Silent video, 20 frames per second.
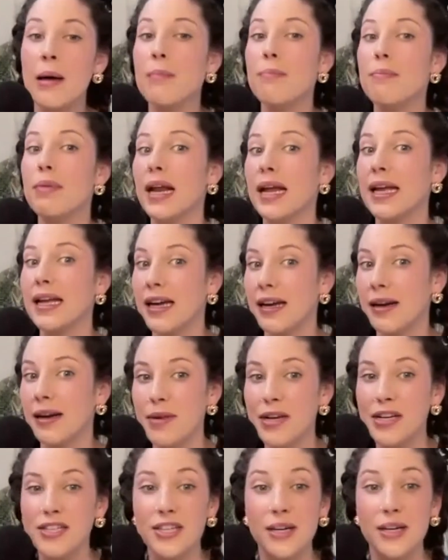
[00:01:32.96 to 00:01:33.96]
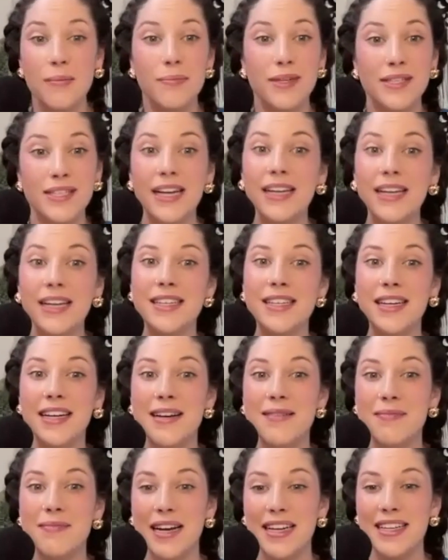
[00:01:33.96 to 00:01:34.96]
but I gotta make sure I'm protecting
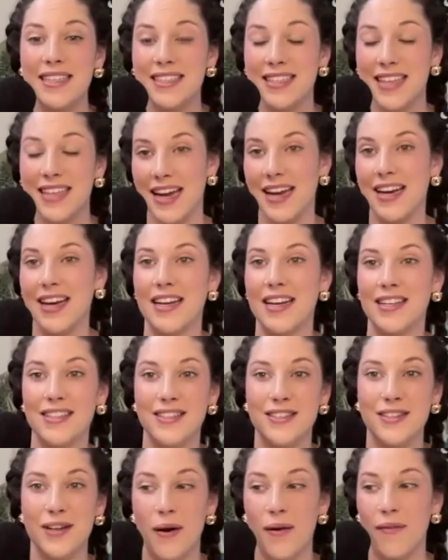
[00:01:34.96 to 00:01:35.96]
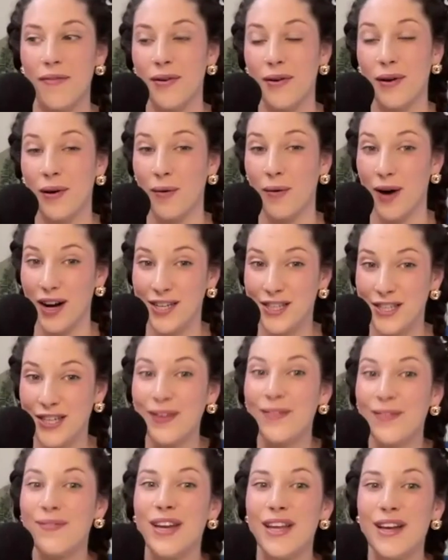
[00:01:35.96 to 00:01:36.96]
my skin. And so if you are
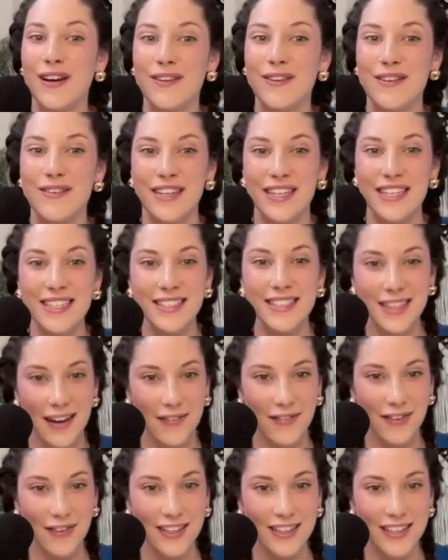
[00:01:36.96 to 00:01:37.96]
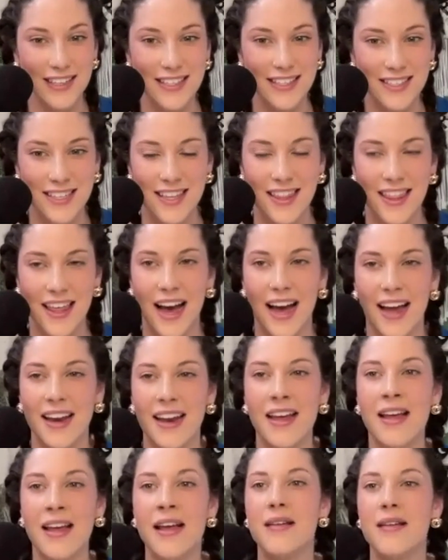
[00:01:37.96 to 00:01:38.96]
watching video, you can definitely see that.
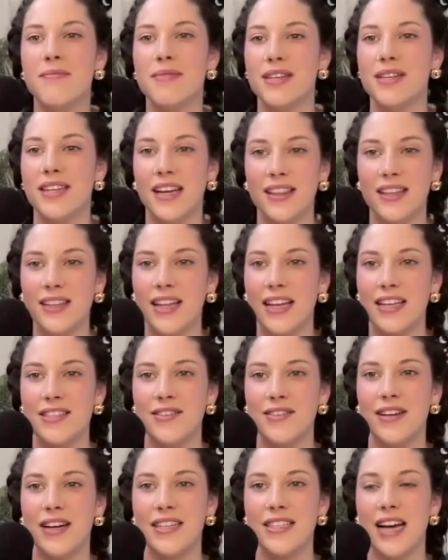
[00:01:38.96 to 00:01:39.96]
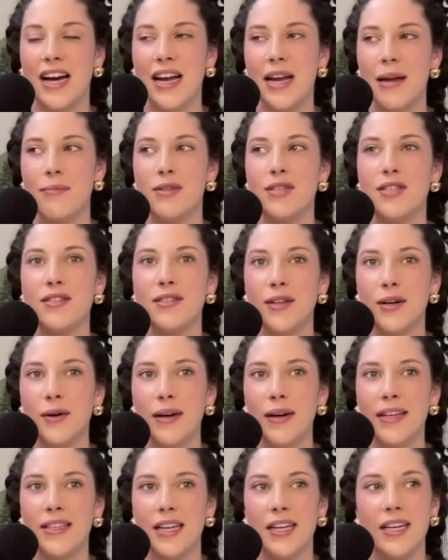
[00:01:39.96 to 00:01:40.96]
But nonetheless, you guys, I am so
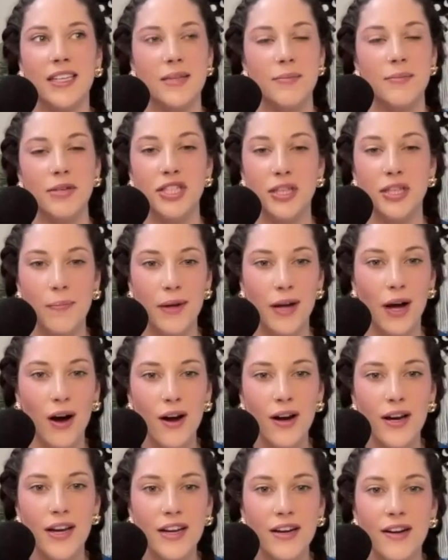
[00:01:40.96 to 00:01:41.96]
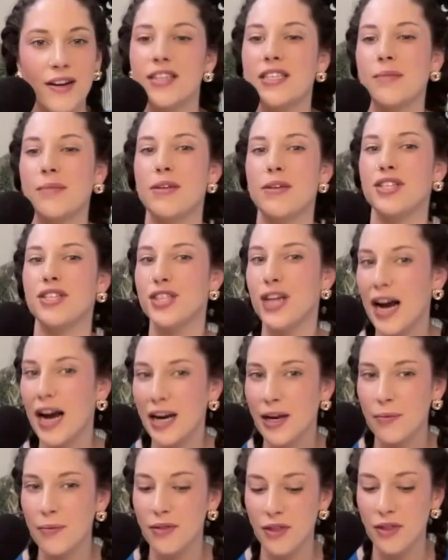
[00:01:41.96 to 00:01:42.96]
excited to be jumping on here, to be
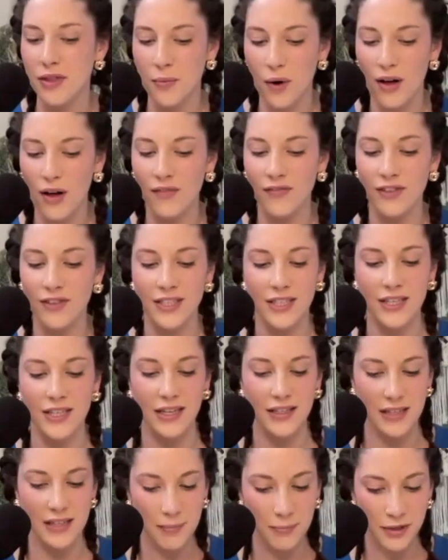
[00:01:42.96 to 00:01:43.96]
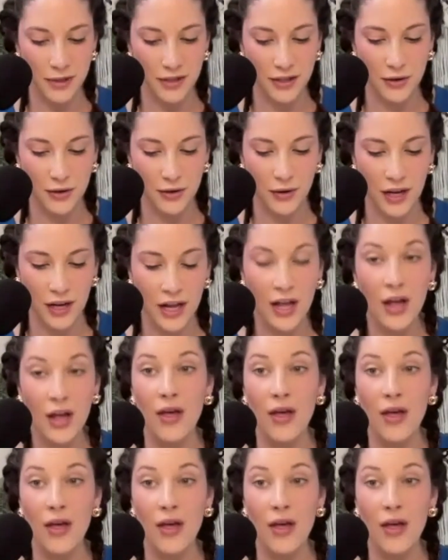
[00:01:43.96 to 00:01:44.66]
chatting with you all for today's episode.